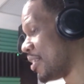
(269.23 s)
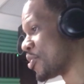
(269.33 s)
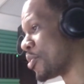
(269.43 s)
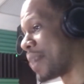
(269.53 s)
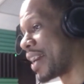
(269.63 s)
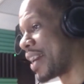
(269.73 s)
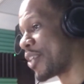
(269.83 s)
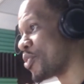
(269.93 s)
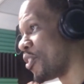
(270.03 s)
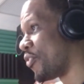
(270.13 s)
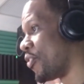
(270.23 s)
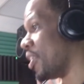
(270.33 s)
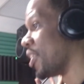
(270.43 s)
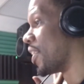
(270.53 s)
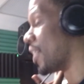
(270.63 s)
So Microsoft
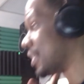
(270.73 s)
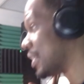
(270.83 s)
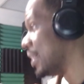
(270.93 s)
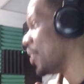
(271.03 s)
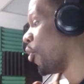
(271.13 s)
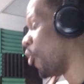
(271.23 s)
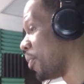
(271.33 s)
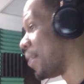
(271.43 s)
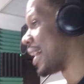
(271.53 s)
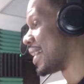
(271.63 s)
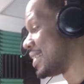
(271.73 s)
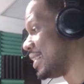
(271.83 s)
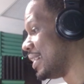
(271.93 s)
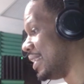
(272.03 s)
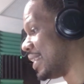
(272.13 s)
got the whole market in
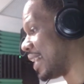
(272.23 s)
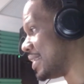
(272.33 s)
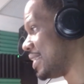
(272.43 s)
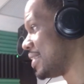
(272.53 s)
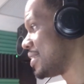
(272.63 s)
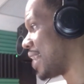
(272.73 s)
the early 90s,